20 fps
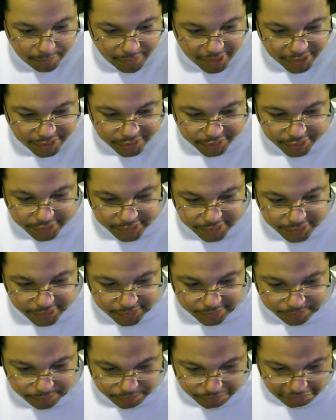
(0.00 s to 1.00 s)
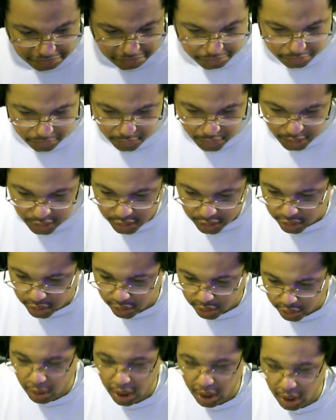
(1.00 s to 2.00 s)
Make sure it's in
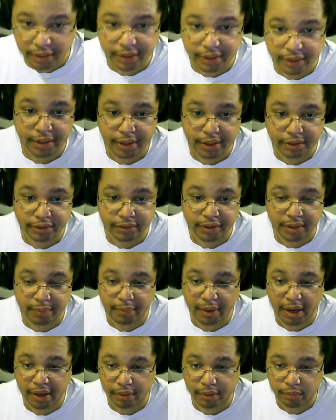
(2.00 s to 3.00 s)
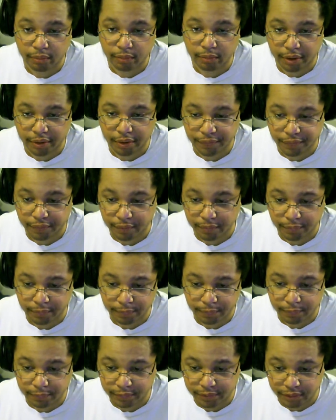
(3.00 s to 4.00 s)
good quality. You can drink bottled water if you
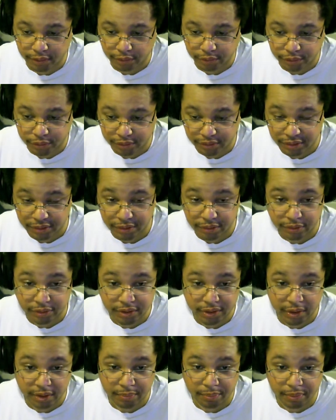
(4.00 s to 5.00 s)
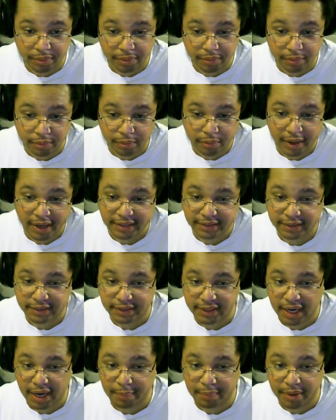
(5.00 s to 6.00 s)
so choose to do so, but who has the
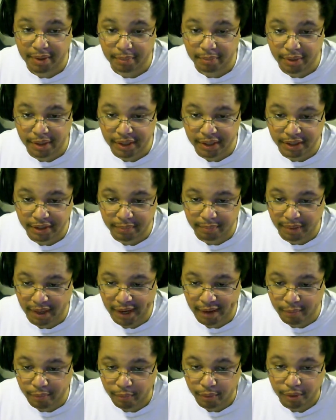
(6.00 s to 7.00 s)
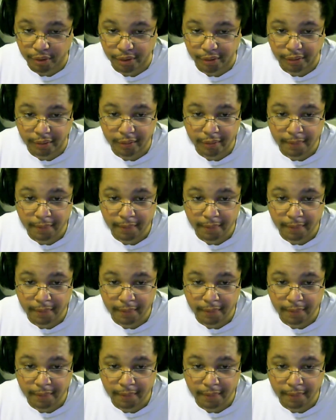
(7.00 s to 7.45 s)
time and the money to buy water?